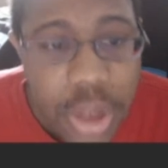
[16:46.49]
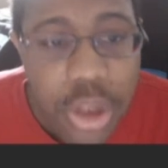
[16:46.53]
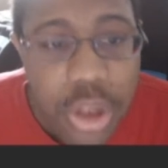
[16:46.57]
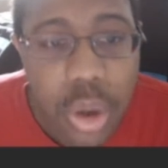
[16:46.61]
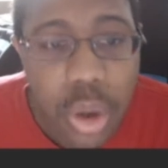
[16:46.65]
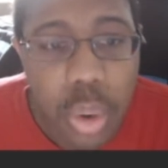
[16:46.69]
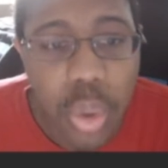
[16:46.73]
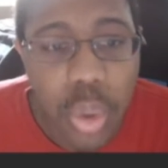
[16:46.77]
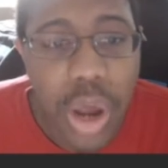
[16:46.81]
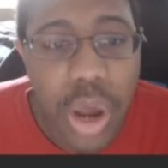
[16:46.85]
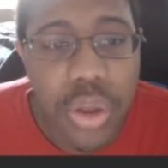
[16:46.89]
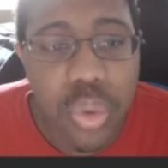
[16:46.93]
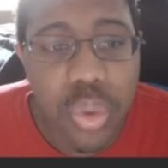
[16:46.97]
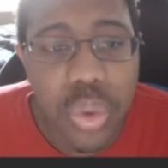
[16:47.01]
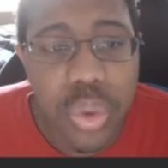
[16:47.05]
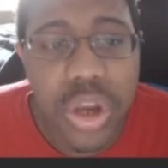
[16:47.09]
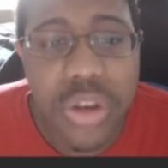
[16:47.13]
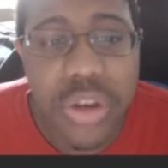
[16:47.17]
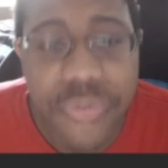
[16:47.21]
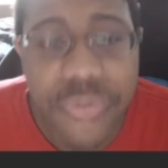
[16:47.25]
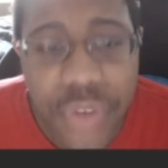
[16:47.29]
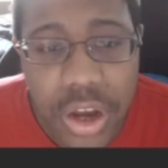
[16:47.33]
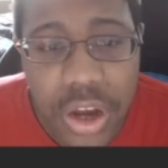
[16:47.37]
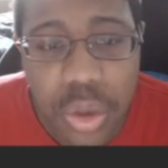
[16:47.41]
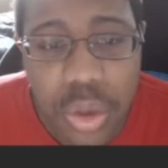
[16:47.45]
You would rather
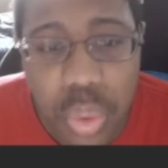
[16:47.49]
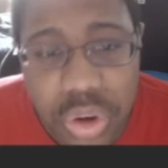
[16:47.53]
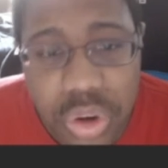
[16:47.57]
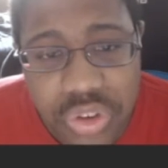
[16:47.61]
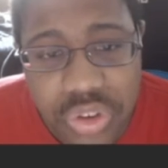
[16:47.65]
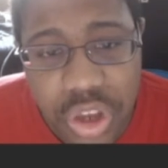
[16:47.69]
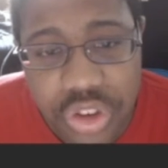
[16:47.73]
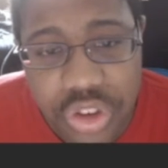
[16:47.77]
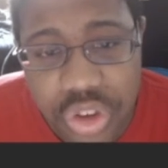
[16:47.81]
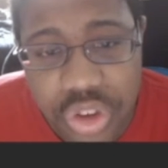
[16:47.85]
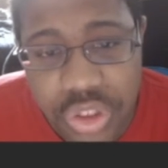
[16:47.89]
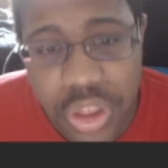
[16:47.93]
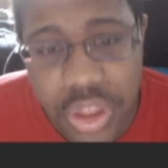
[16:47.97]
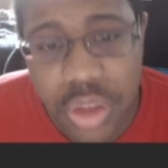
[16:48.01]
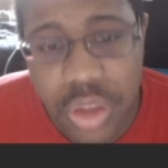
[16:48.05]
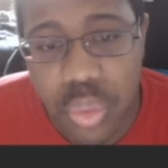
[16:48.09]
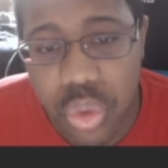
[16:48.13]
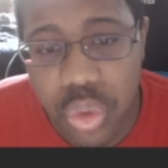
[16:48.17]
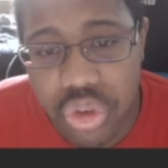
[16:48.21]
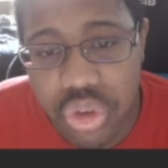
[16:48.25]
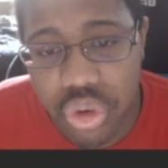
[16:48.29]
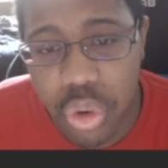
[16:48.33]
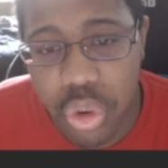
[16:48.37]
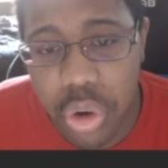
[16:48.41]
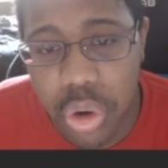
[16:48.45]
redefine a recession than
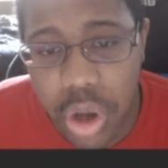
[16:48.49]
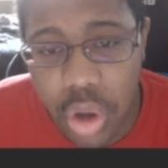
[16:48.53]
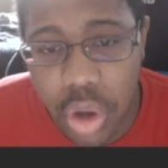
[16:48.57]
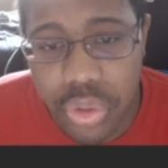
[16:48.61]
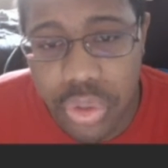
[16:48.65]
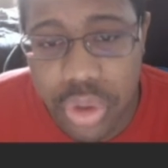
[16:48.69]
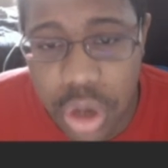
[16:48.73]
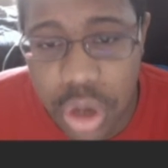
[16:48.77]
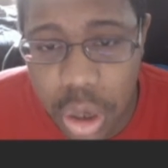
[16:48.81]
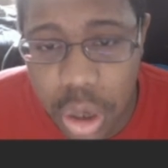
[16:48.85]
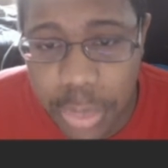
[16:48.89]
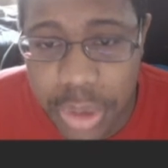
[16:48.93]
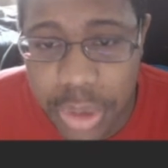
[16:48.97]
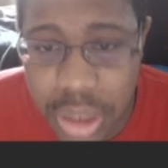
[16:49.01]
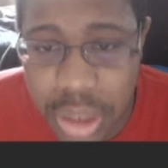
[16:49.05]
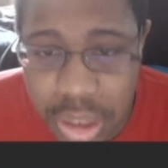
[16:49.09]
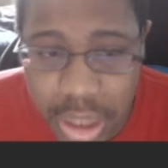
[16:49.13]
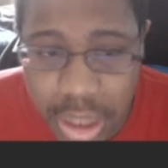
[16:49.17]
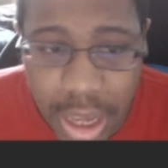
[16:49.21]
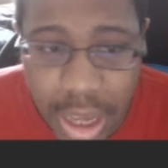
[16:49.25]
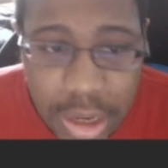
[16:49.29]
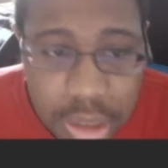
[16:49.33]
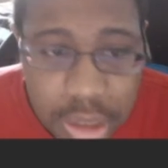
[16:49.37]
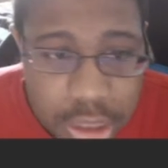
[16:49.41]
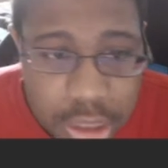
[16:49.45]
restore a health economy,"
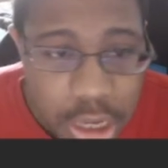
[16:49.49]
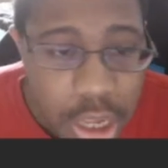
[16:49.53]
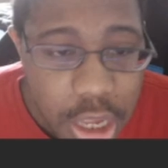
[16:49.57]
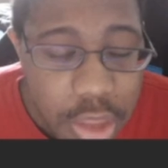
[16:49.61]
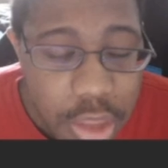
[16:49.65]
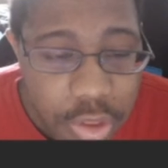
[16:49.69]
he added.